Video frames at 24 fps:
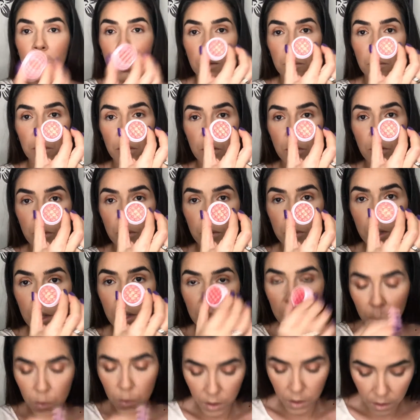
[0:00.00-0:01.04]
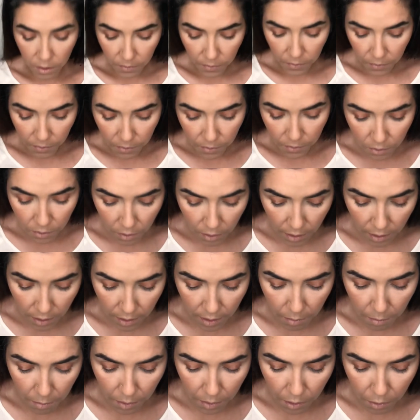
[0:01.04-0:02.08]
I'm going to use this one for
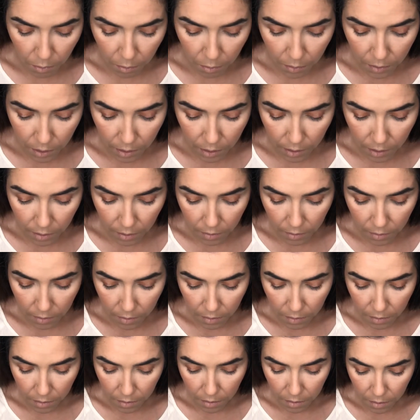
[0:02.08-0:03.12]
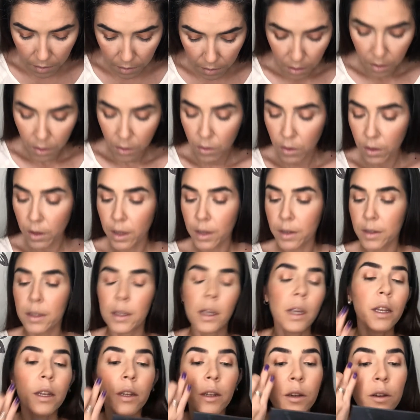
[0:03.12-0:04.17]
the middle part or the
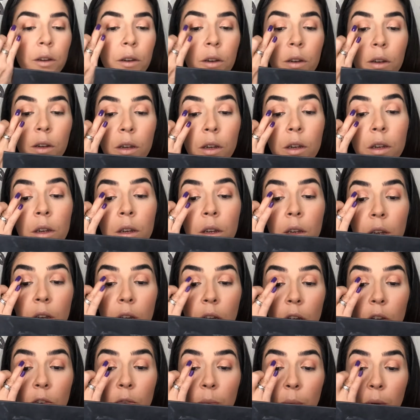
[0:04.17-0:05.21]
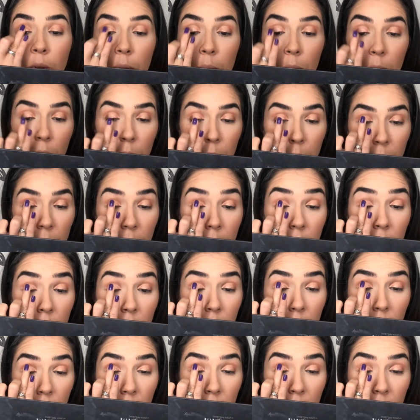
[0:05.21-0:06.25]
center of my mobile
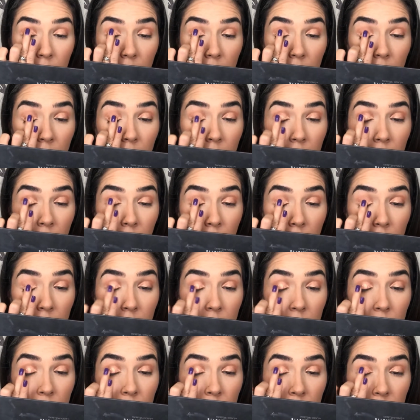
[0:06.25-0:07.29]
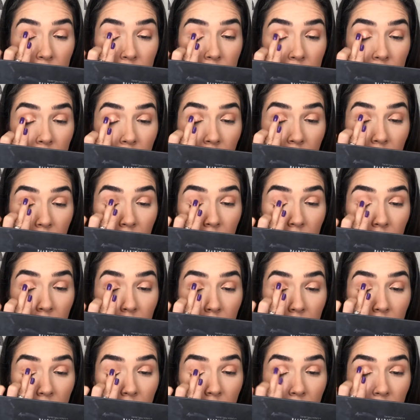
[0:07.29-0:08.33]
lid. I'm using the
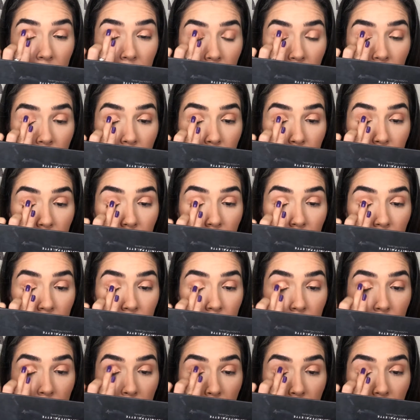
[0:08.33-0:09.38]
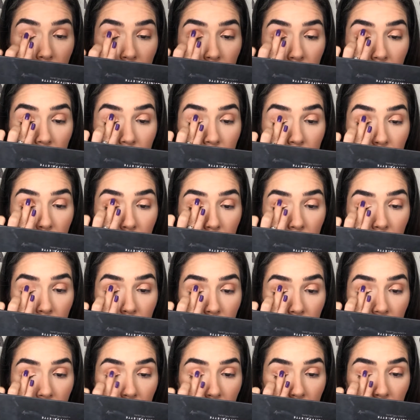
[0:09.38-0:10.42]
same application method, my
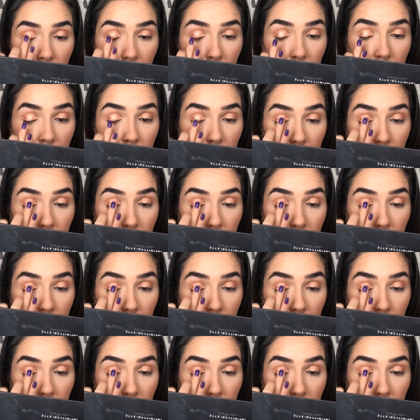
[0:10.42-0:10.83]
finger.